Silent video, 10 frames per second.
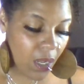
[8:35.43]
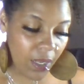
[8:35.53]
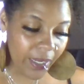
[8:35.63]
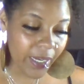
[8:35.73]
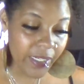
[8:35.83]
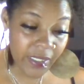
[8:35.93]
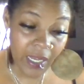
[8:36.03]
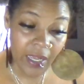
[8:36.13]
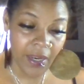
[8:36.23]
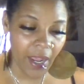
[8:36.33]
Like I
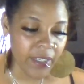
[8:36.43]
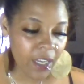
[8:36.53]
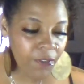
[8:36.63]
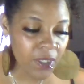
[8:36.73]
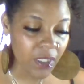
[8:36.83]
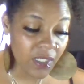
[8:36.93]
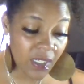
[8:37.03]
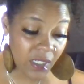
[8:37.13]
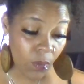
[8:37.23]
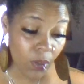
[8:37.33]
said, I definitely
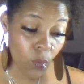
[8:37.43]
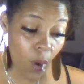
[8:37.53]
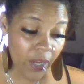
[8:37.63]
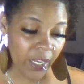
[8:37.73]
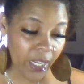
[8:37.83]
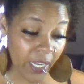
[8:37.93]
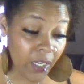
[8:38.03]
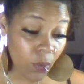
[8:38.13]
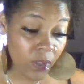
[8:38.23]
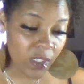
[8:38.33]
see someone walking
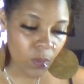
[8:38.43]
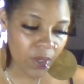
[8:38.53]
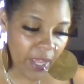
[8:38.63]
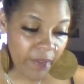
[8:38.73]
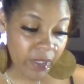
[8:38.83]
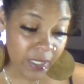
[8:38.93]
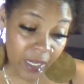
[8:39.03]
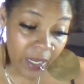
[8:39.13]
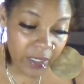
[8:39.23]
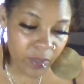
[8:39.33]
in on someone having
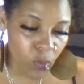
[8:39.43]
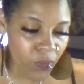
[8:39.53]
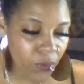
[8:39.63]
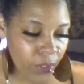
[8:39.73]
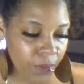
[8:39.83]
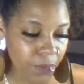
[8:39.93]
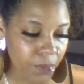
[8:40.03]
sex. Moving on.